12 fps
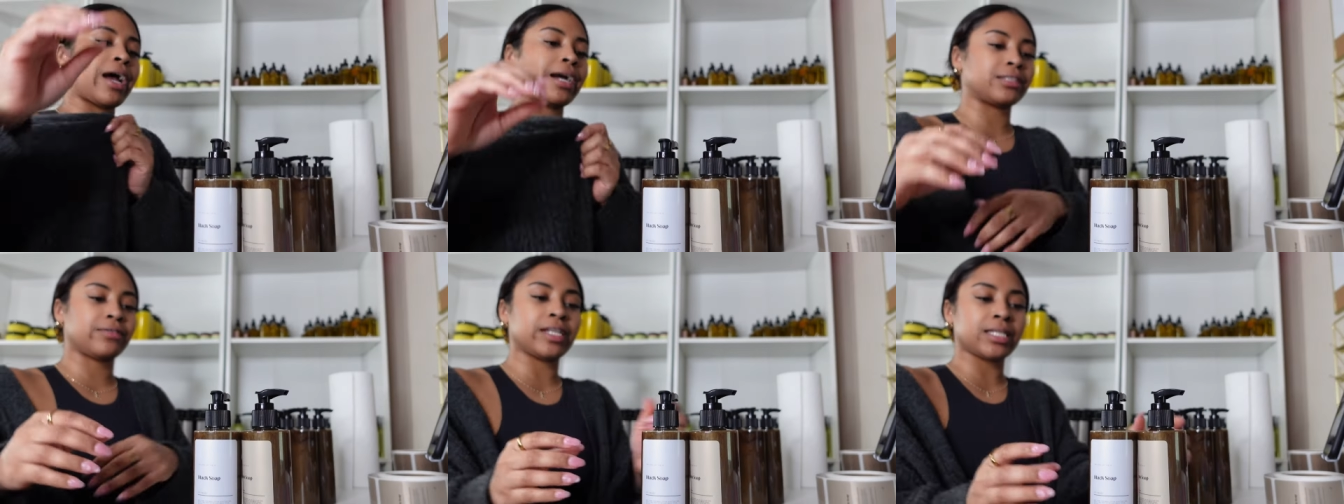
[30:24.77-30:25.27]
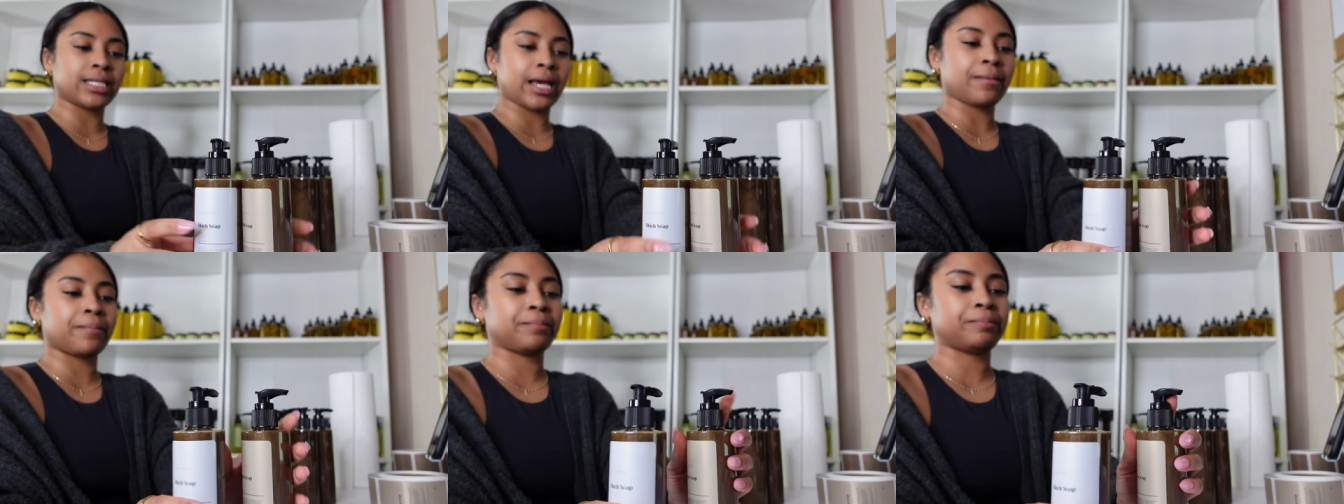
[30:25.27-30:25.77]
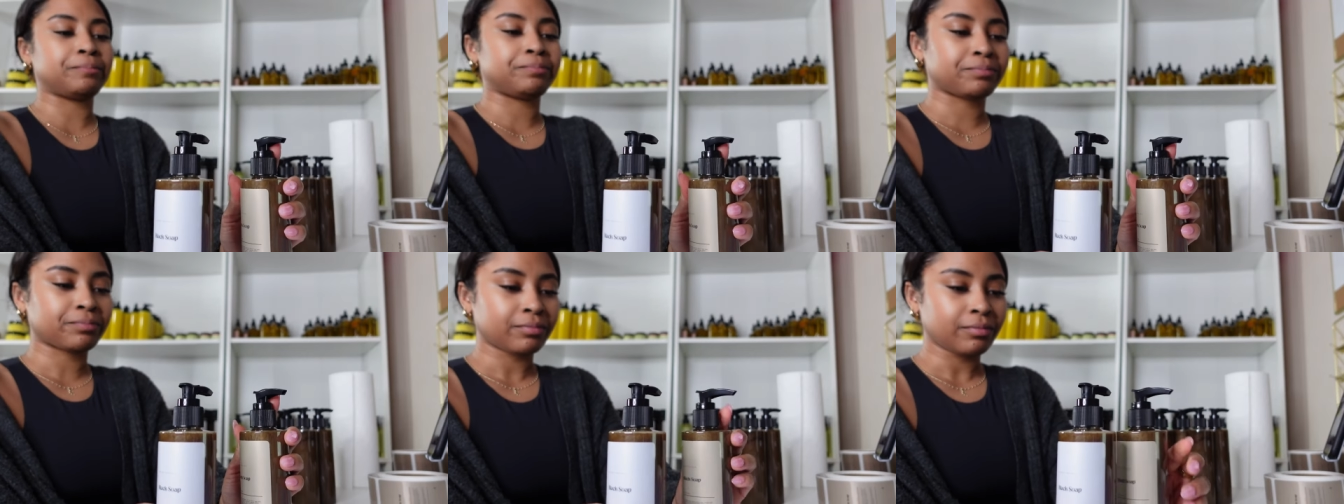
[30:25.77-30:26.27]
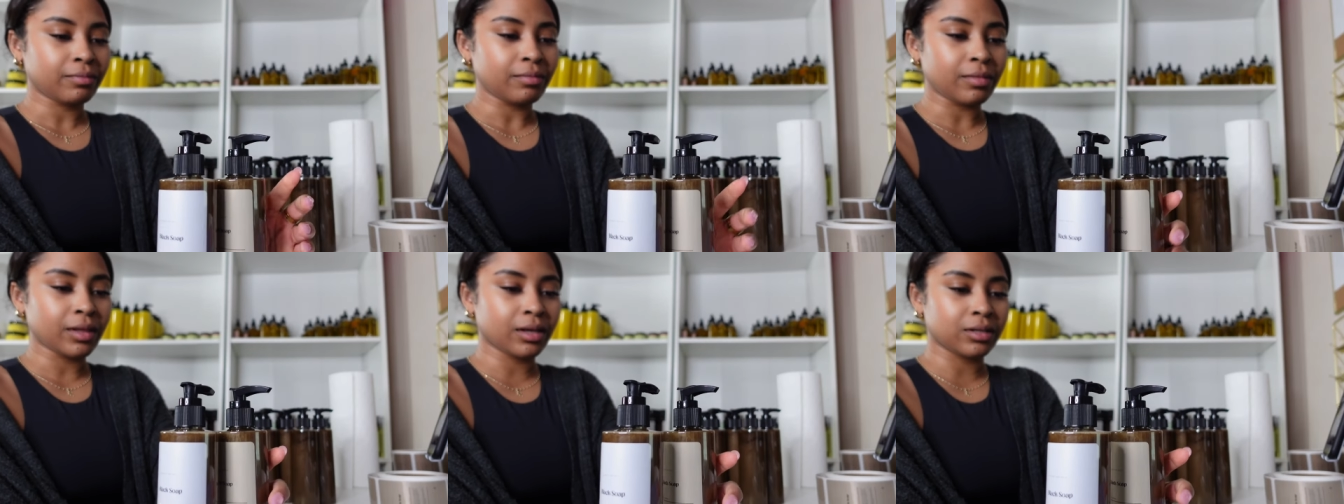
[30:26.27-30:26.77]
activated tape.
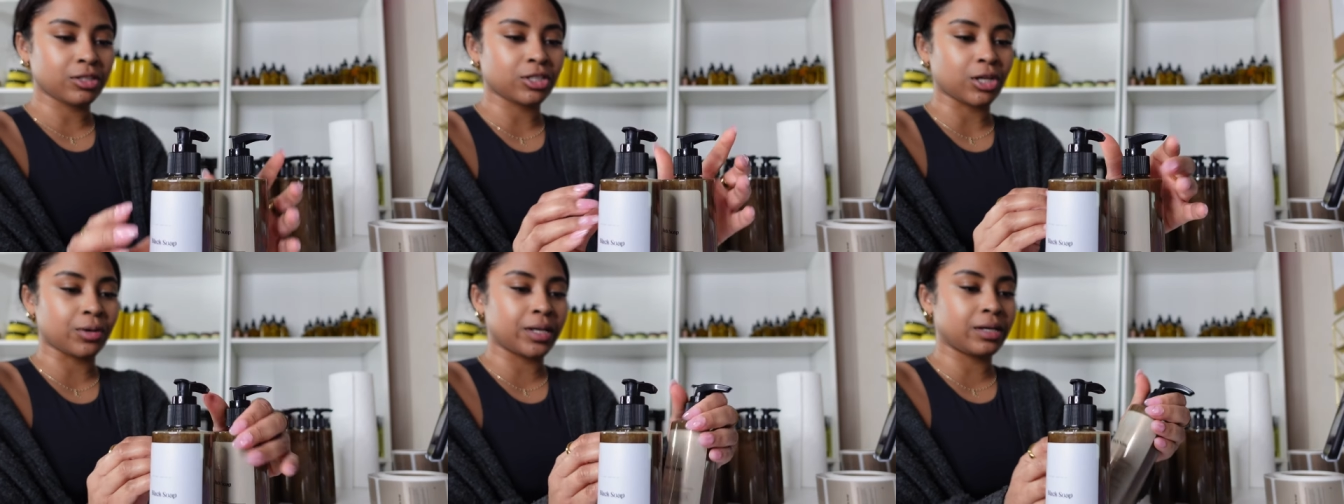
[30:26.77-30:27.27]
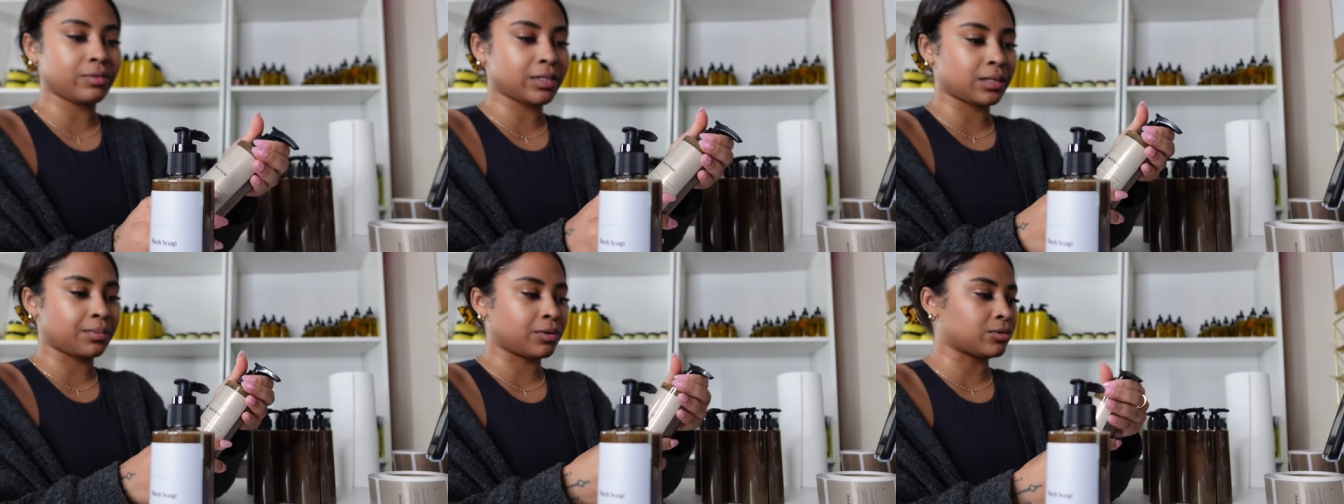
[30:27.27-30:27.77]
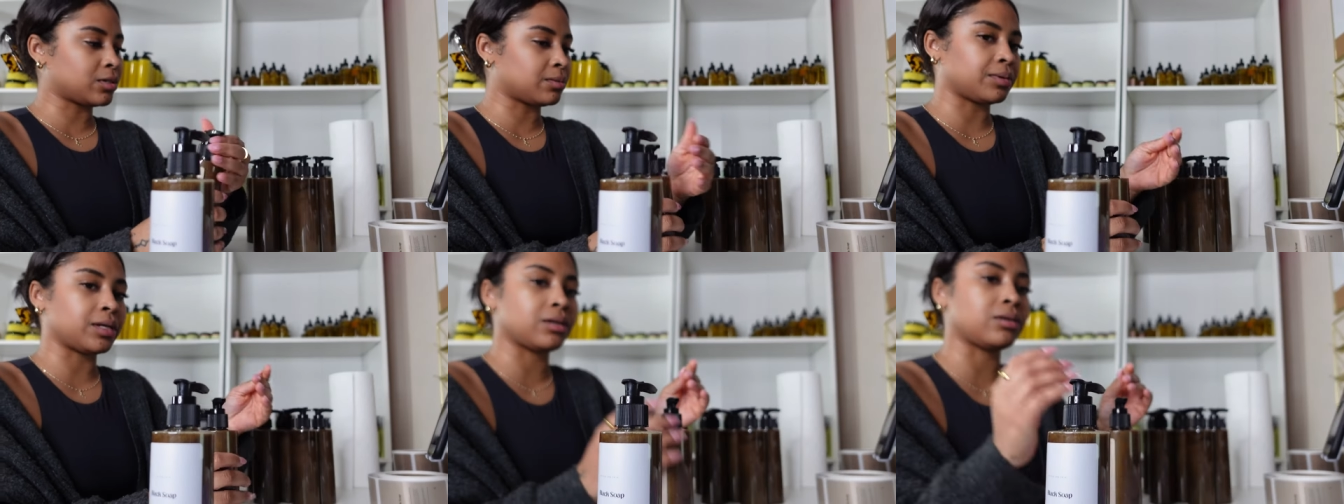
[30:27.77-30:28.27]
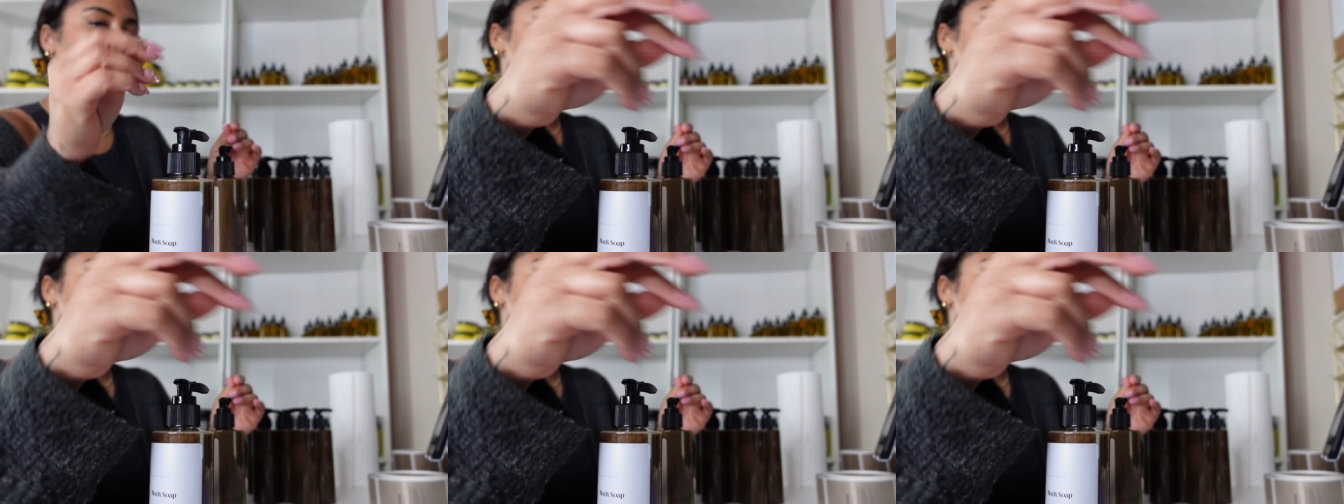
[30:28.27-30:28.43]
So it was supposed to be on